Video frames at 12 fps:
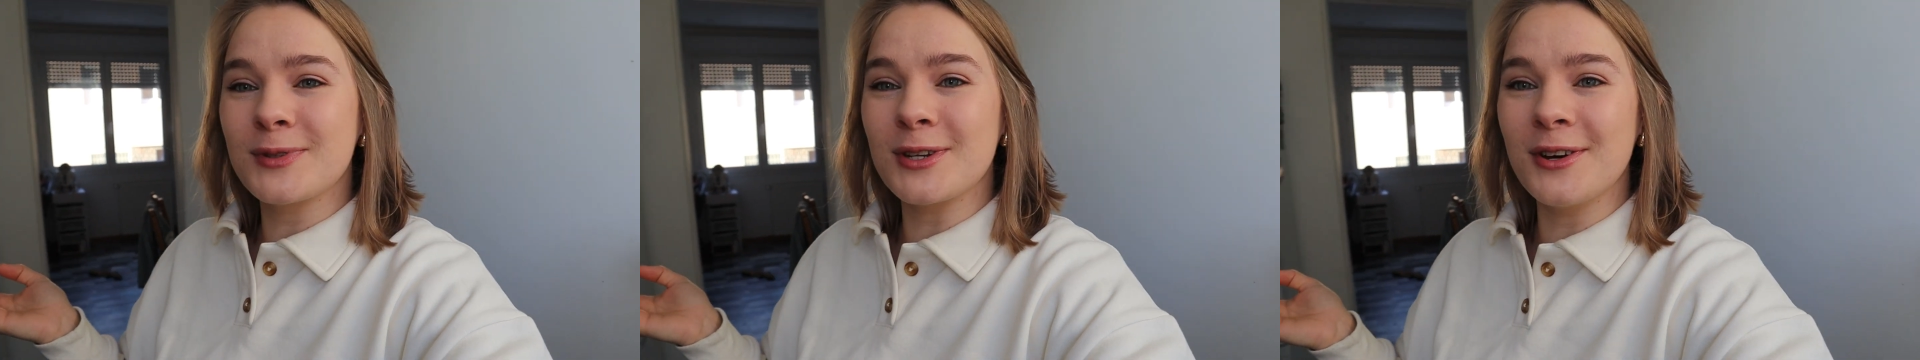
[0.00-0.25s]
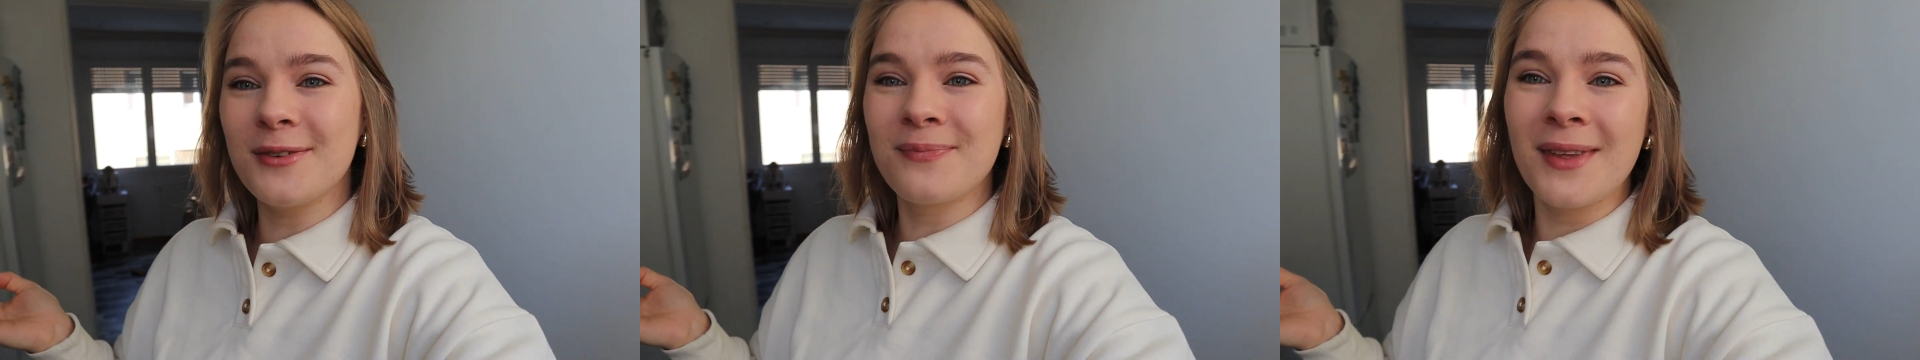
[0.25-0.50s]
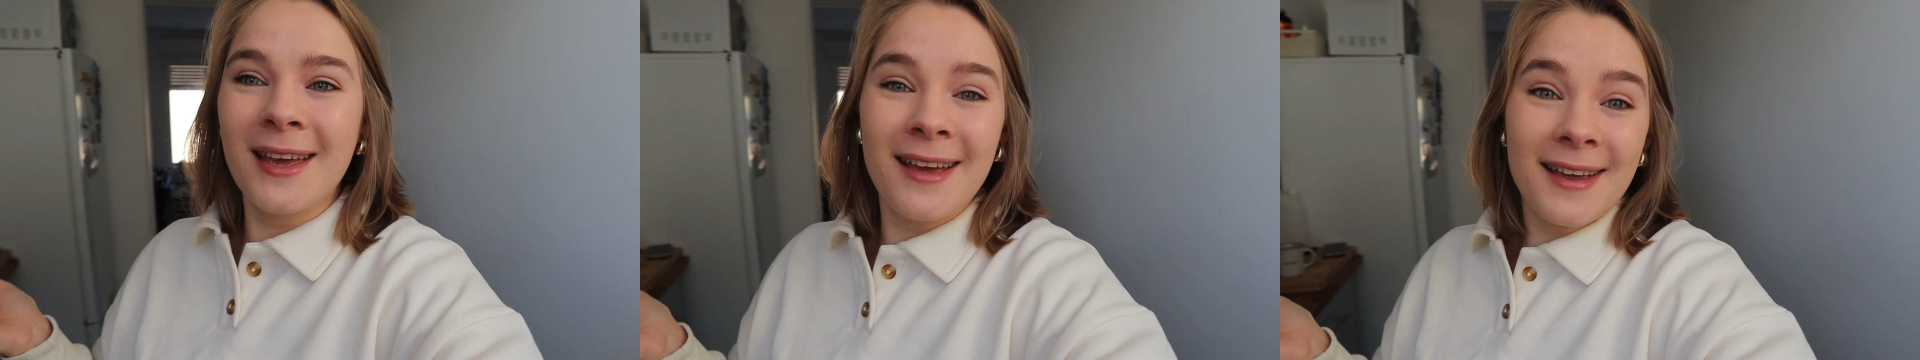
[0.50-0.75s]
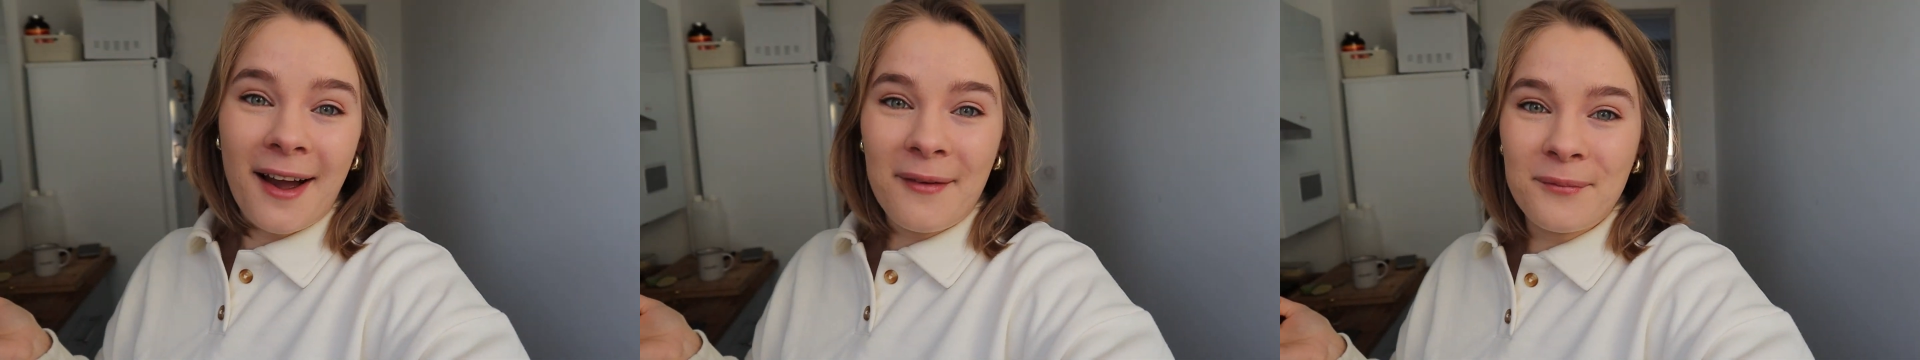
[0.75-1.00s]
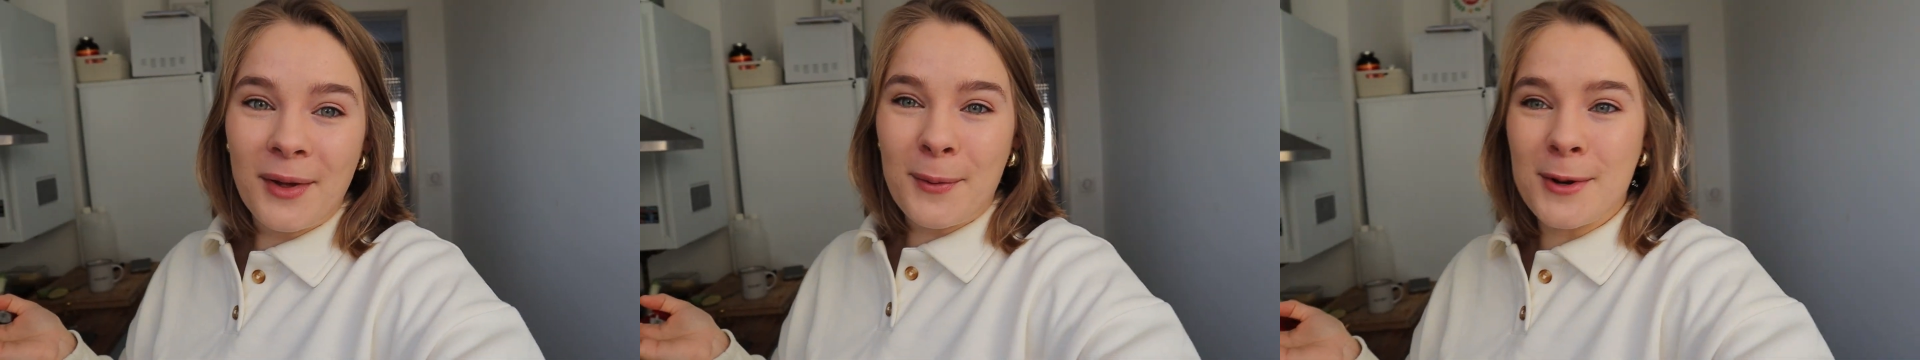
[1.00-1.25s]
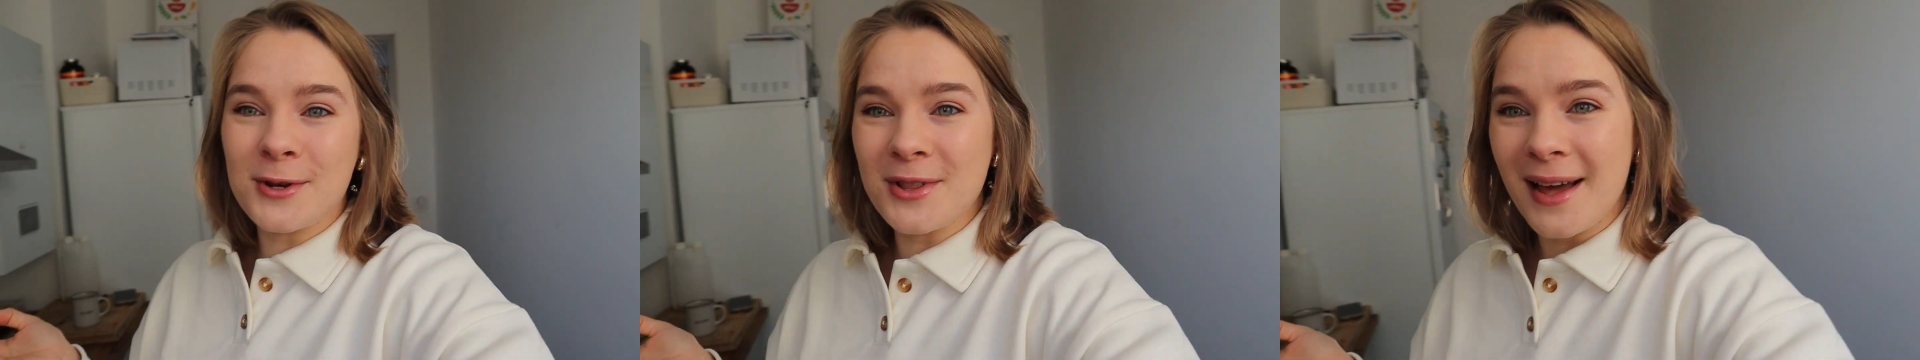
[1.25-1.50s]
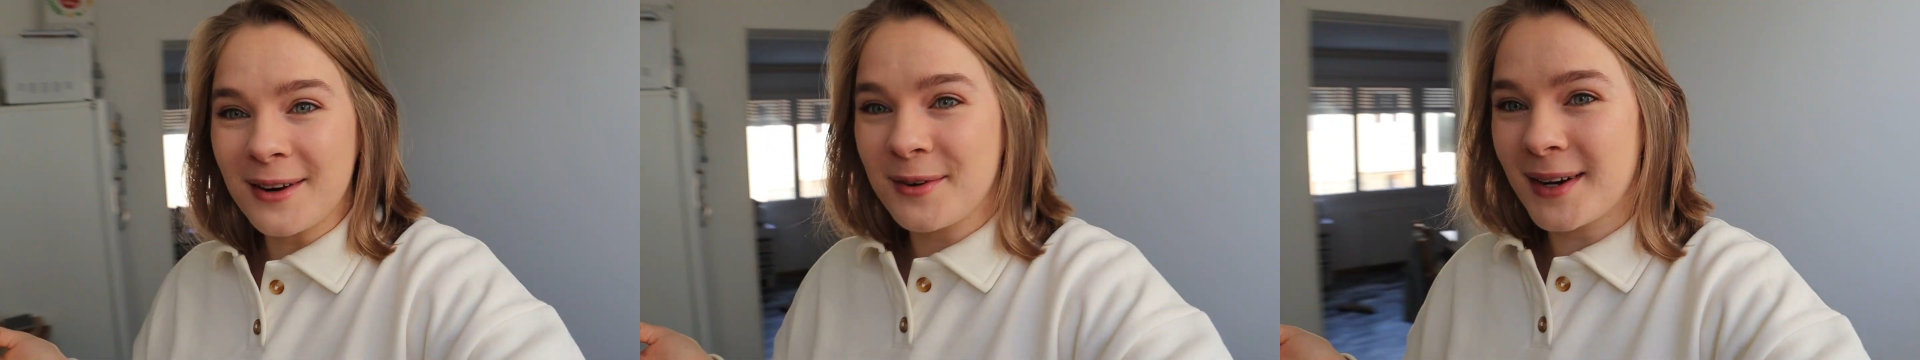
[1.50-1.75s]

So yeah, I'm gonna do that